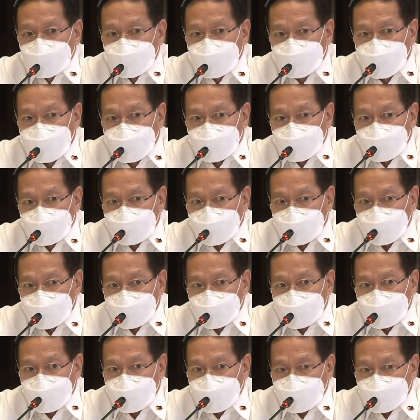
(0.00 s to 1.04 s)
naman,
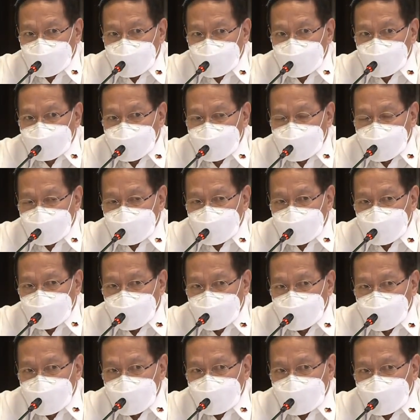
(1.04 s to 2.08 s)
talagang nakita naman natin,
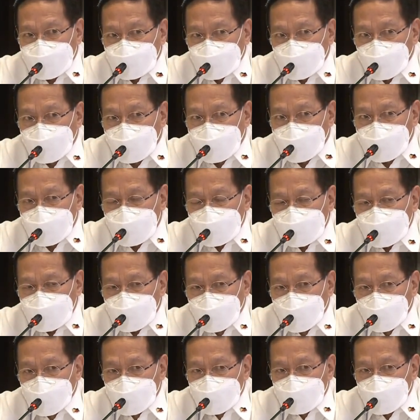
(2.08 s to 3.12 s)
mabilis lang tumaas,
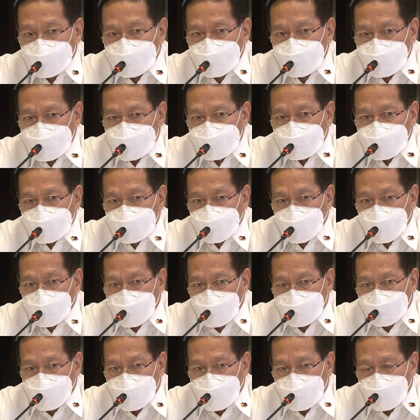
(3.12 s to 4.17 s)
mabilis din
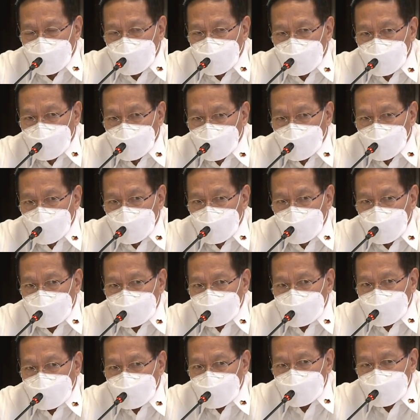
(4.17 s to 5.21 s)
bumaba, at
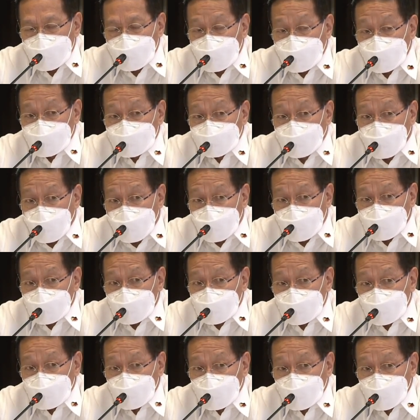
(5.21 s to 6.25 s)
karamihan mild.
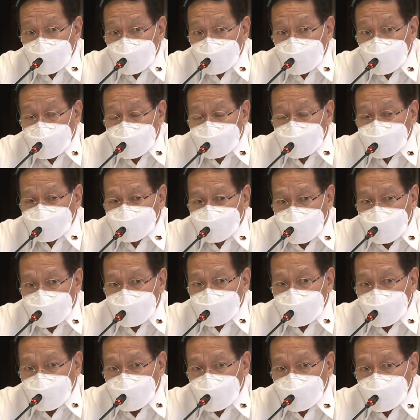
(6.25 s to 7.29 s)
And in fact,
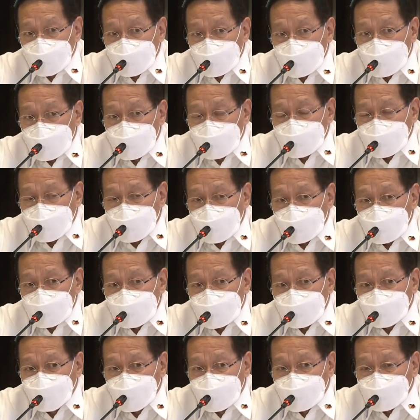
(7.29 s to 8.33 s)
our
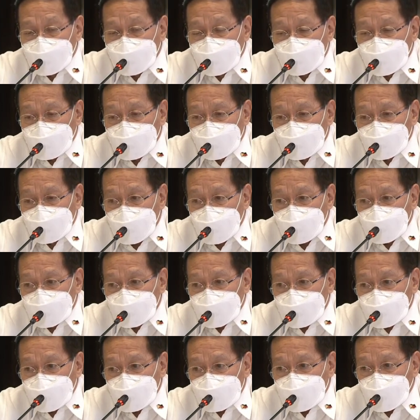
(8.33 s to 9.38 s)
severe critical
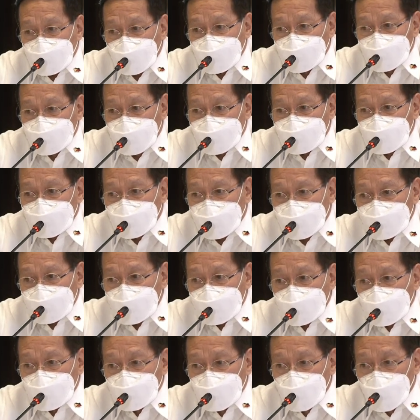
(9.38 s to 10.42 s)
cases are much
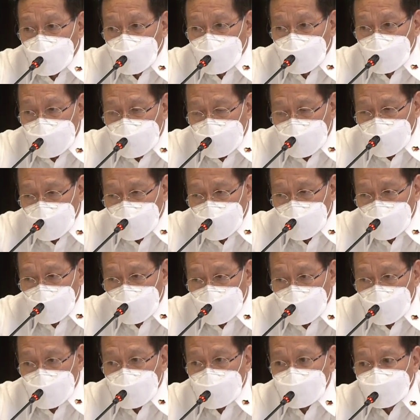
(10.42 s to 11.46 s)
lower
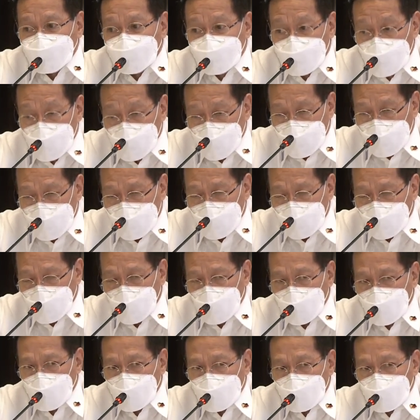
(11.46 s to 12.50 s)
or fewer
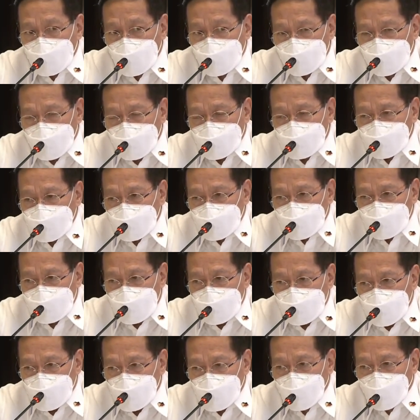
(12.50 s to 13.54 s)
compared to
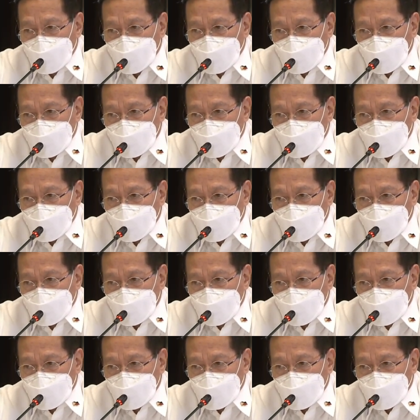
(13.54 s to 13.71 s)
the